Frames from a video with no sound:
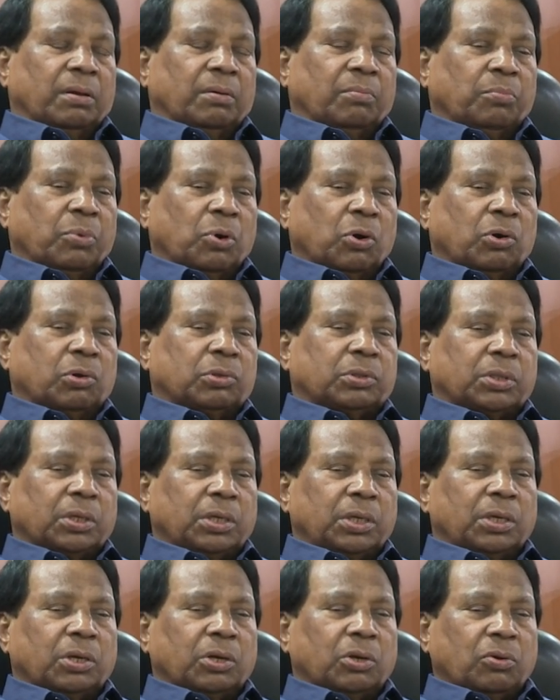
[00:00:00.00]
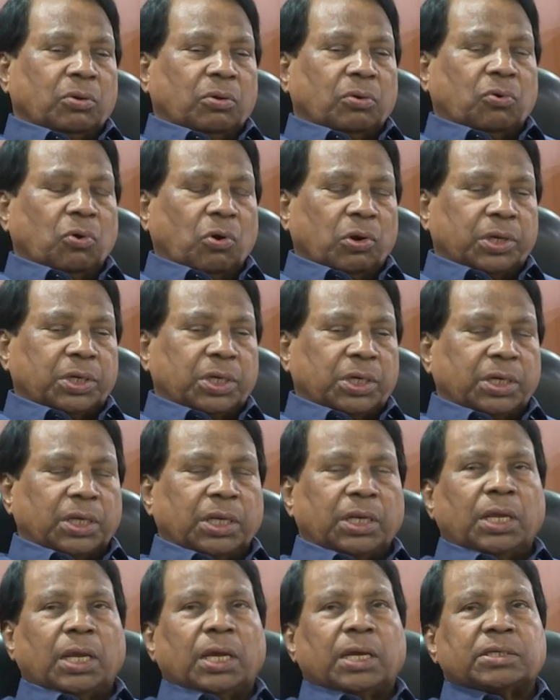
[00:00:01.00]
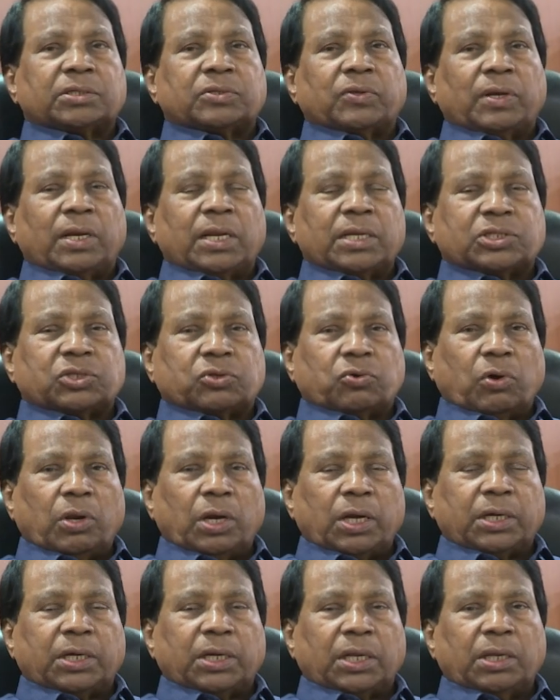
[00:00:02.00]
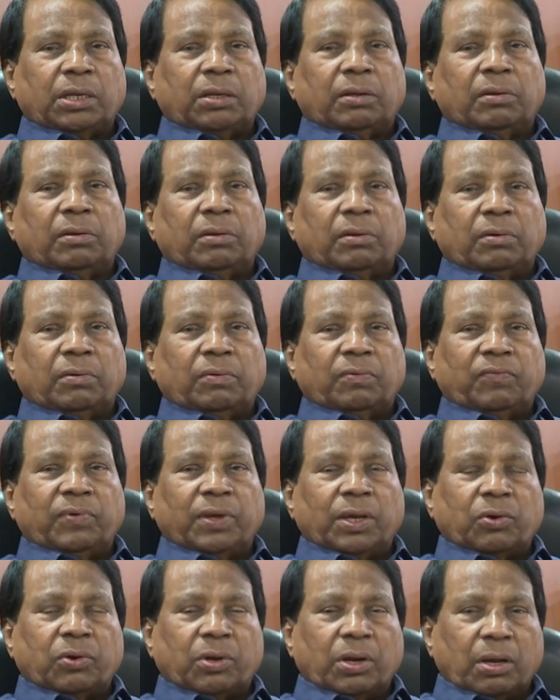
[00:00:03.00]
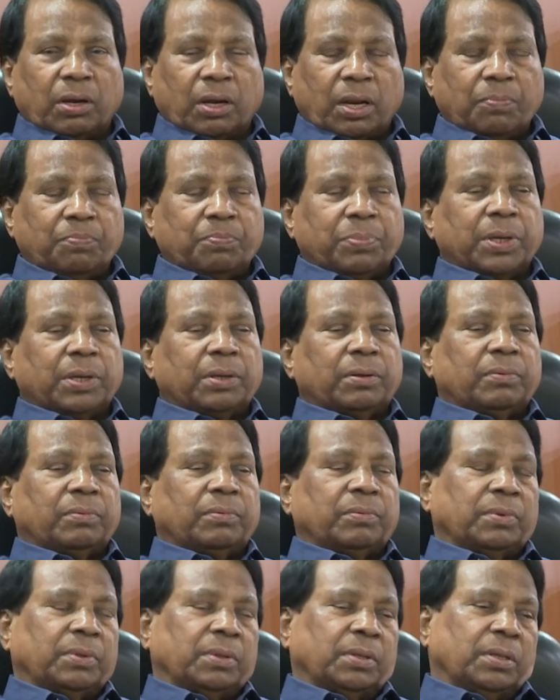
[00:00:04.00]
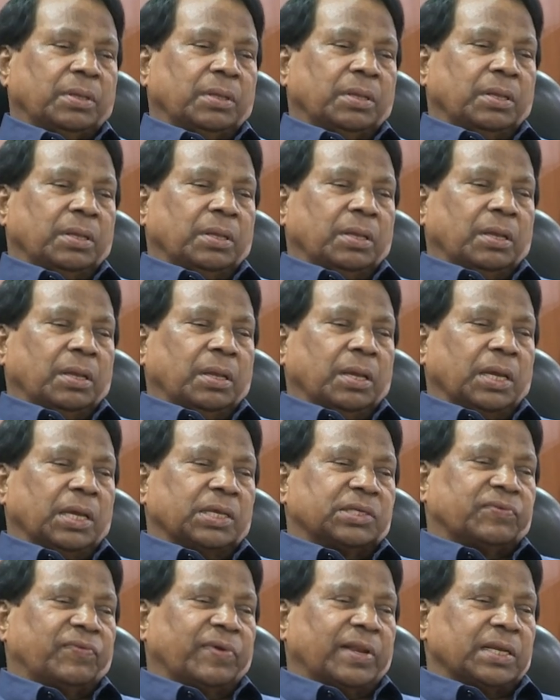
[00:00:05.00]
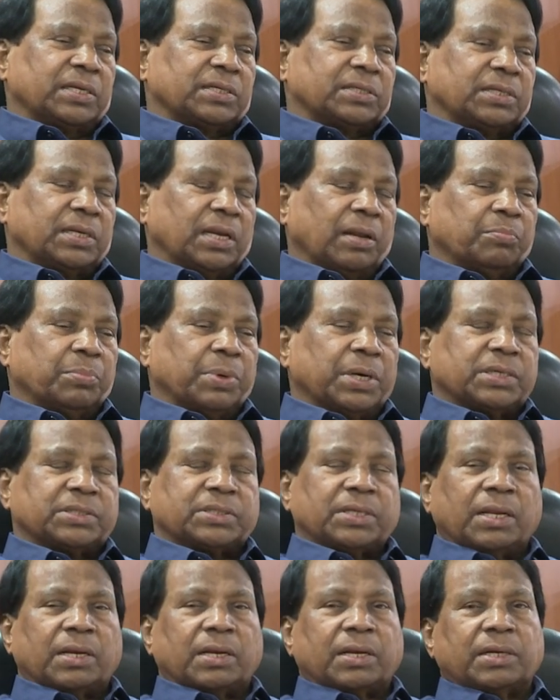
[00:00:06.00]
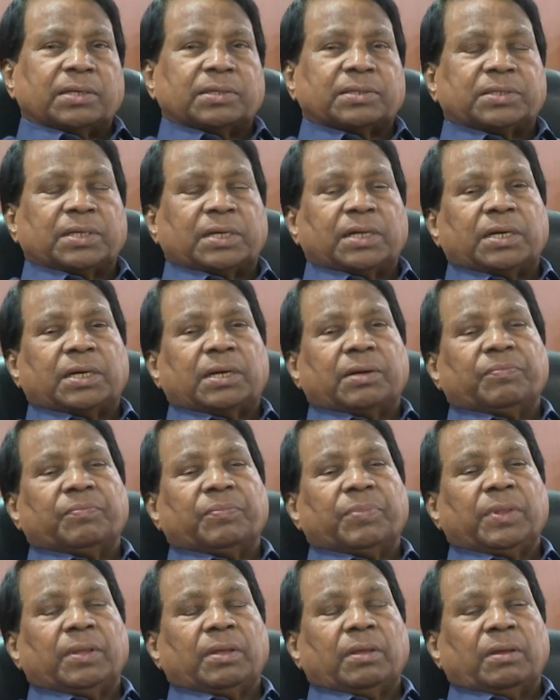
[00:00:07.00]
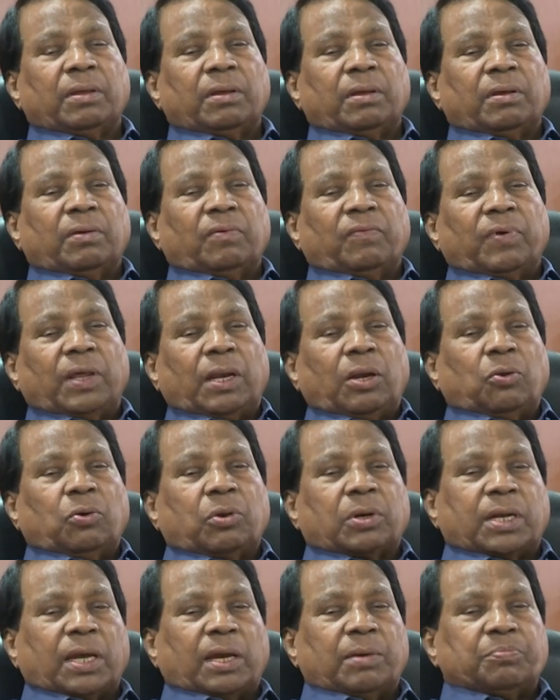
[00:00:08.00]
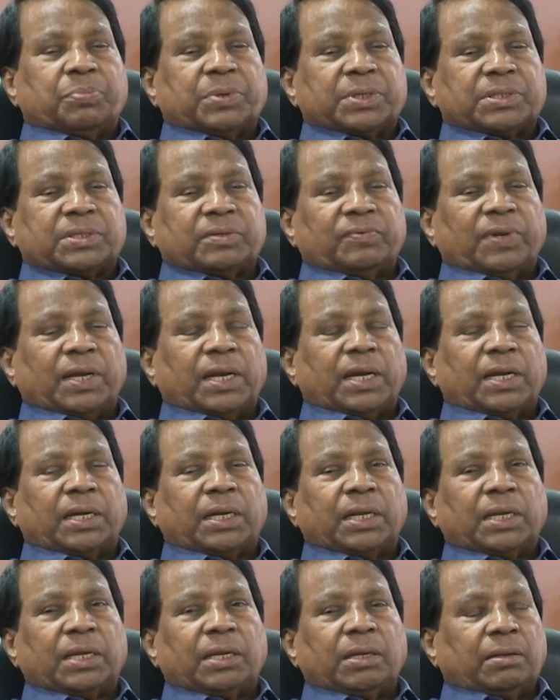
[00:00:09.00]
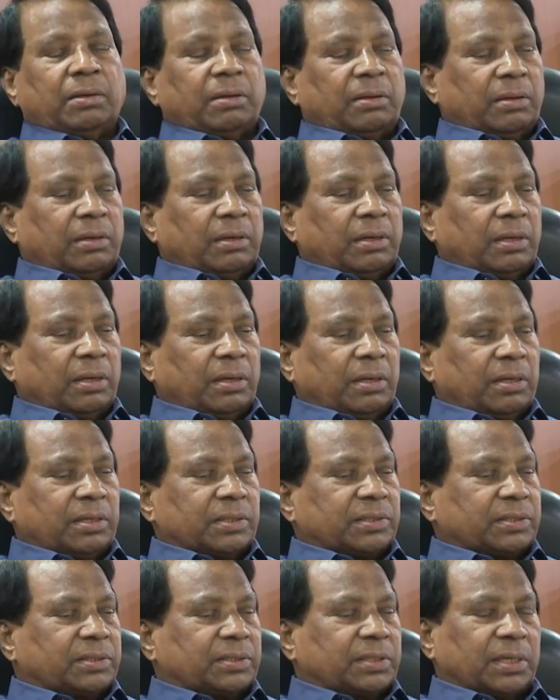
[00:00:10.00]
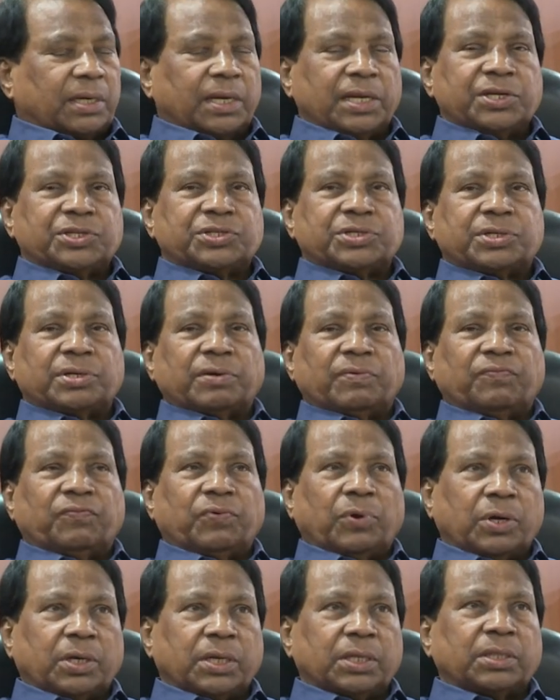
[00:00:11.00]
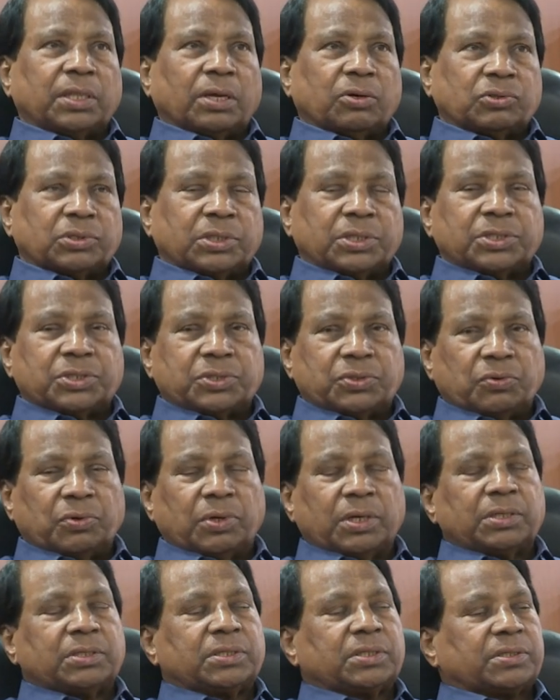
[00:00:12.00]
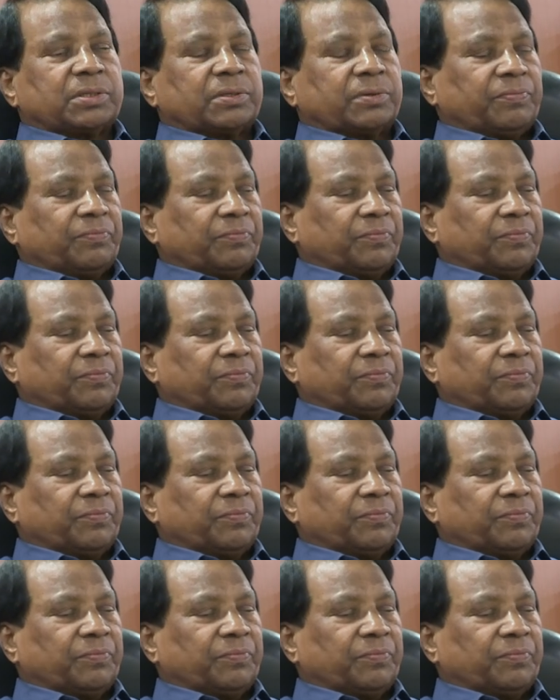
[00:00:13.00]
both in quantity as well as quality we have gone up. As far as numbers are concerned, Vellore campus V I T is reached forty thousand students.